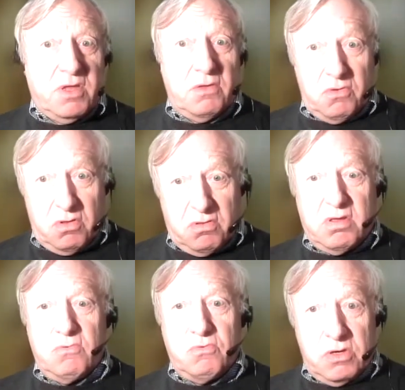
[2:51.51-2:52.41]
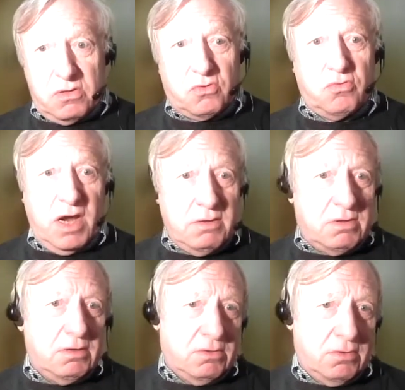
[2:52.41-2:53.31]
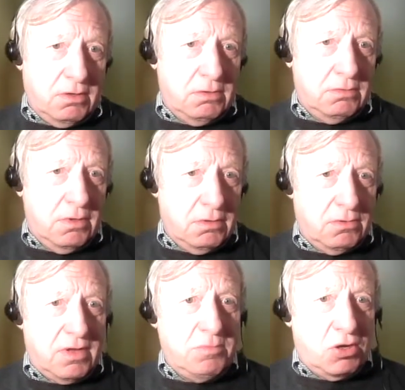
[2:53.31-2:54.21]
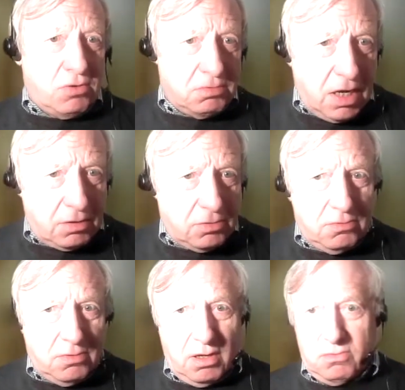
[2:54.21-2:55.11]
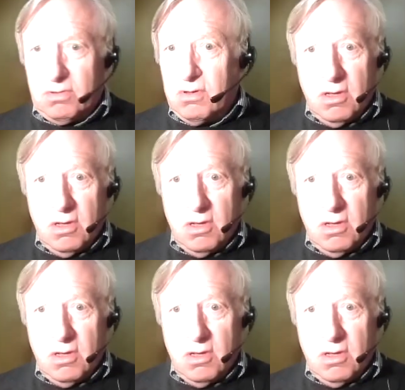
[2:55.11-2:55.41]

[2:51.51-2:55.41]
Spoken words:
this serious crisis on semiconductors, as